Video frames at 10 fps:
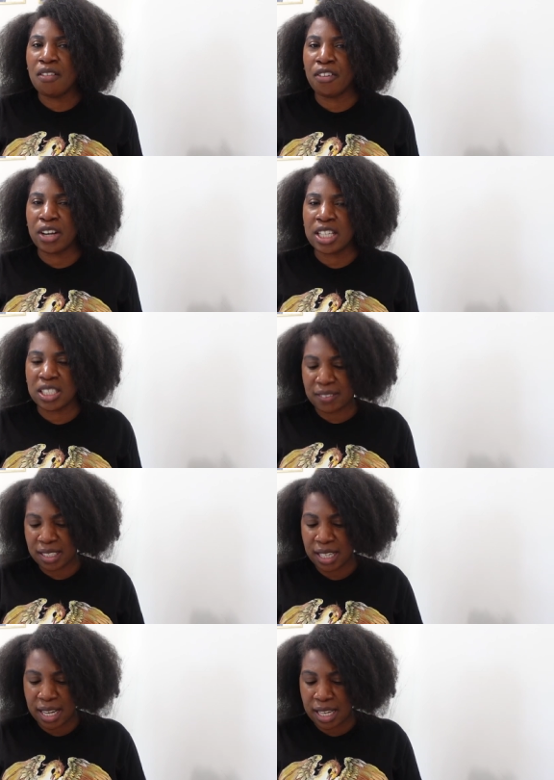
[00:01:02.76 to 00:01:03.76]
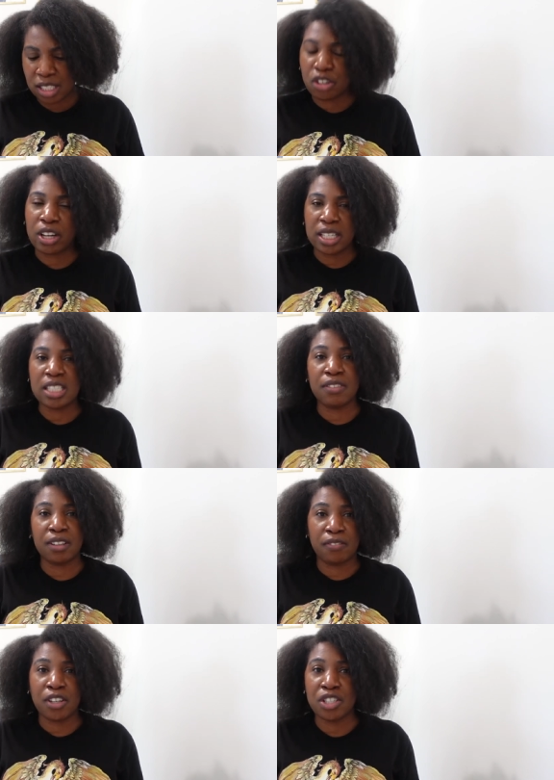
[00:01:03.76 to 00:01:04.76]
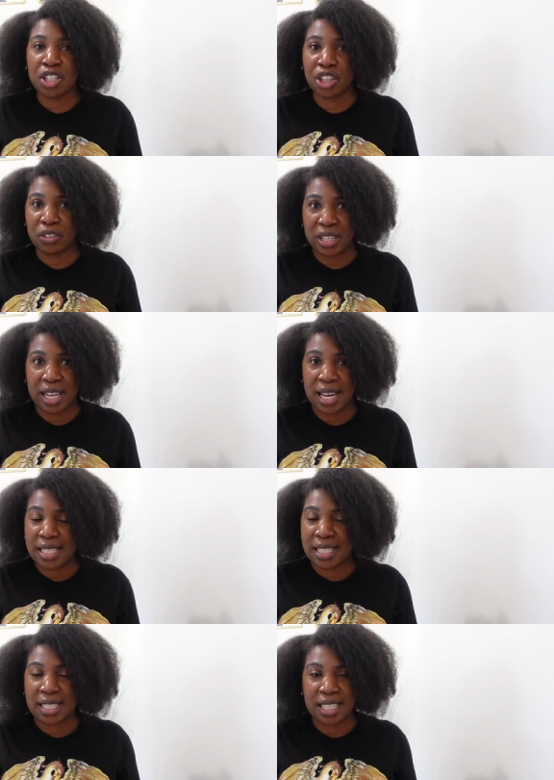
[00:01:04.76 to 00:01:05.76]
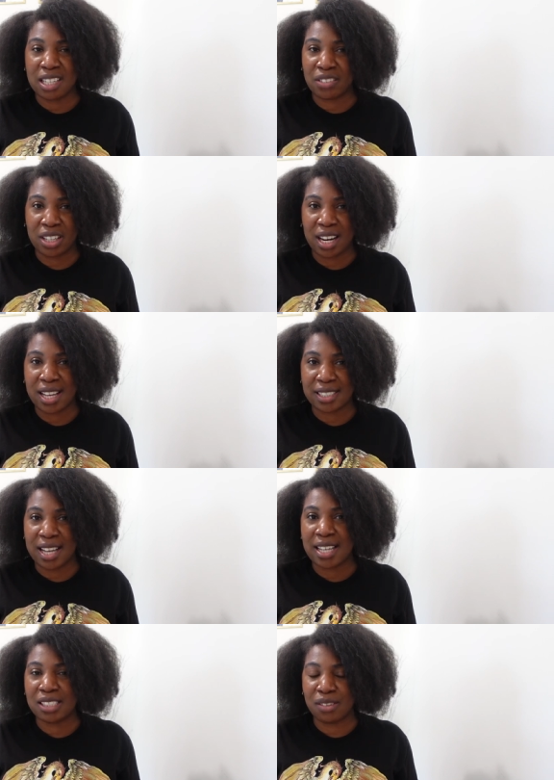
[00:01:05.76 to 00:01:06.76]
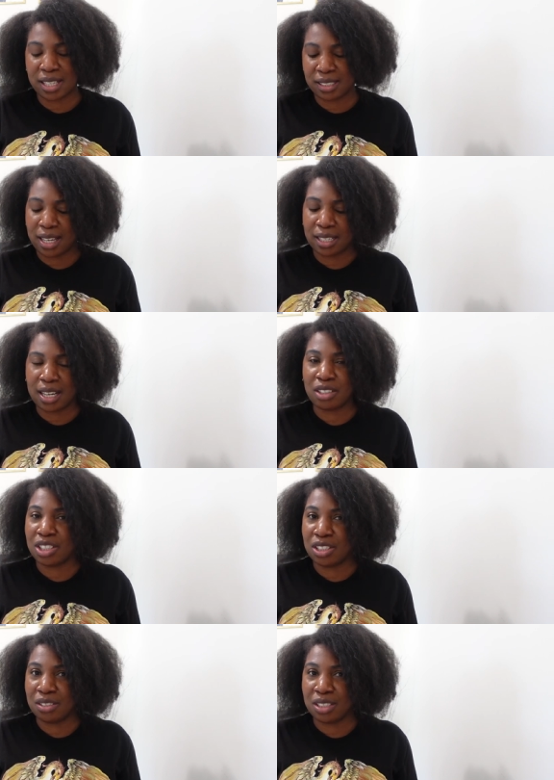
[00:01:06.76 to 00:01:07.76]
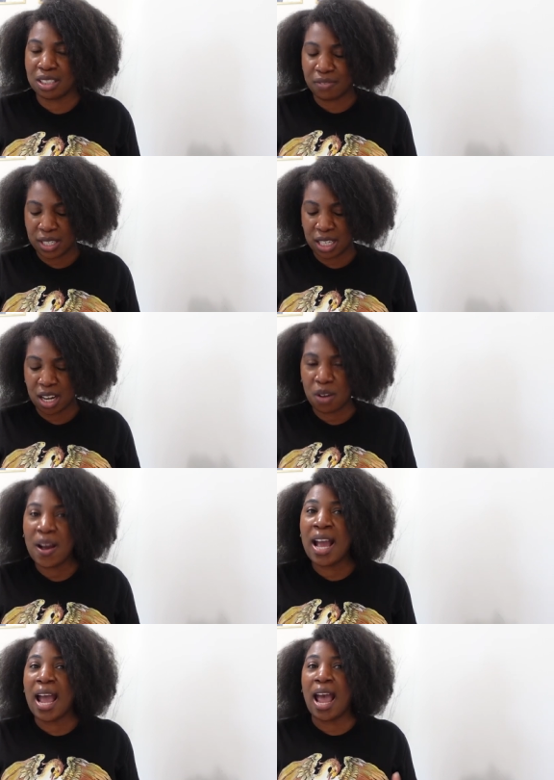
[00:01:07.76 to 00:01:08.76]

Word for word: for each of the days, or at least for the first three days, and I didn't realize that until I sat down to do this video.